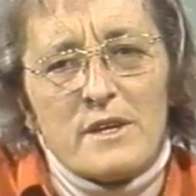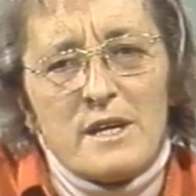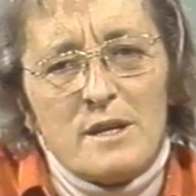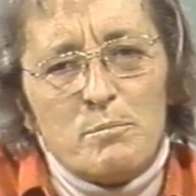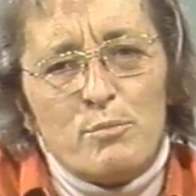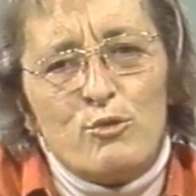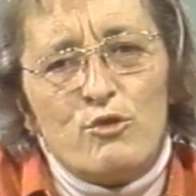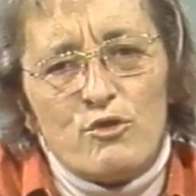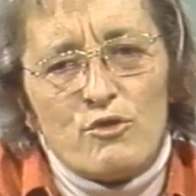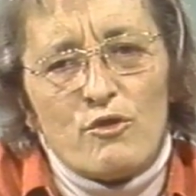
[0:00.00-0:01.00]
can put
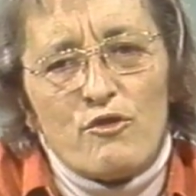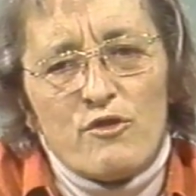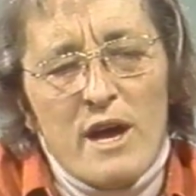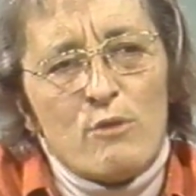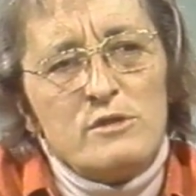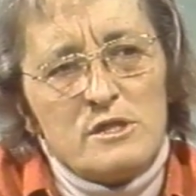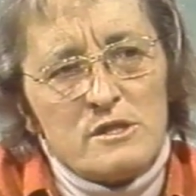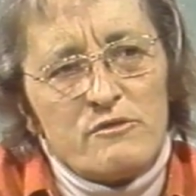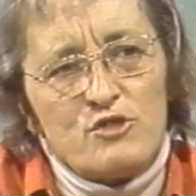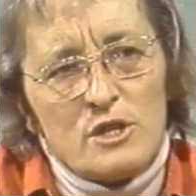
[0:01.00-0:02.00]

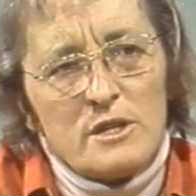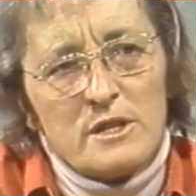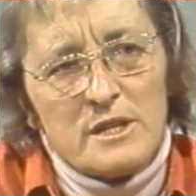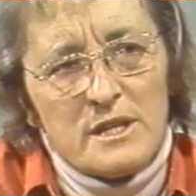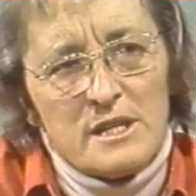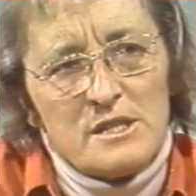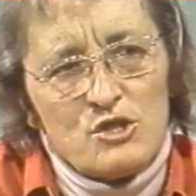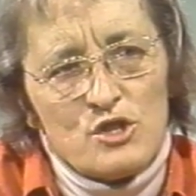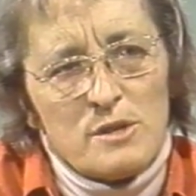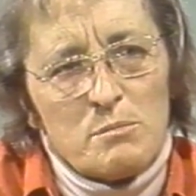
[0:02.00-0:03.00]
thousands of children in gas
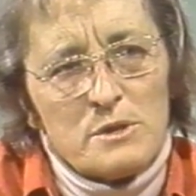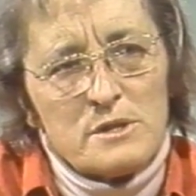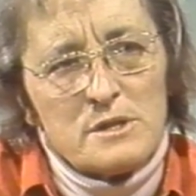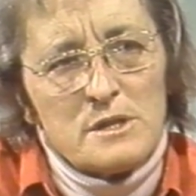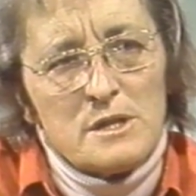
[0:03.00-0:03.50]
chambers,